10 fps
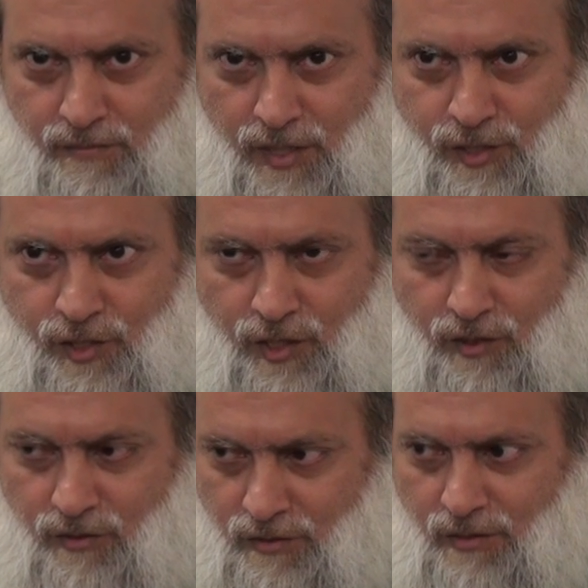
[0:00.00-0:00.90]
But
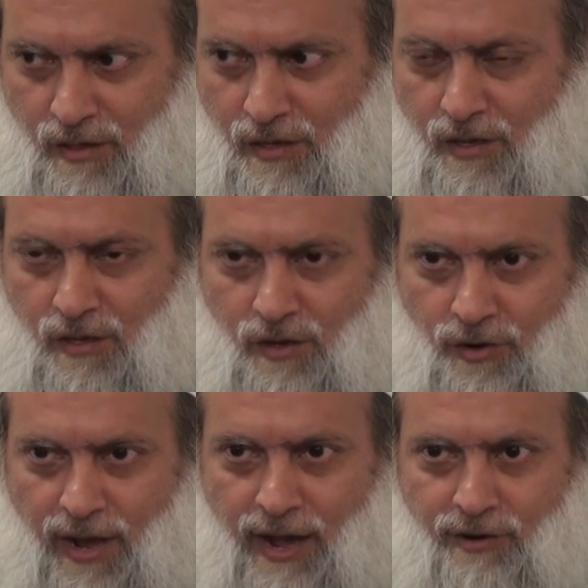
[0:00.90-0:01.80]
still, you
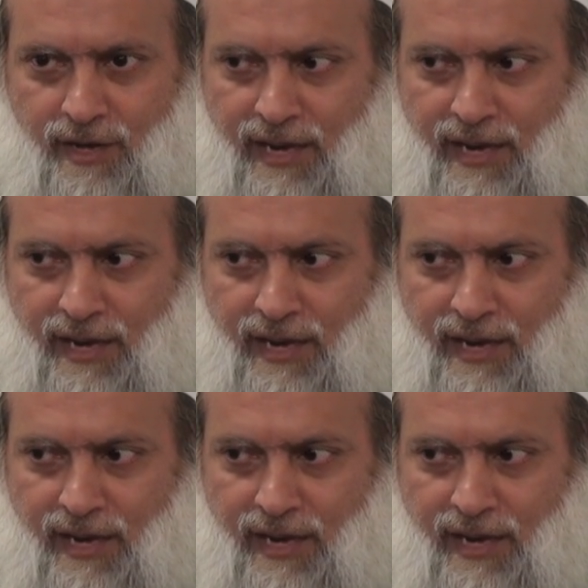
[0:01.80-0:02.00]
know, how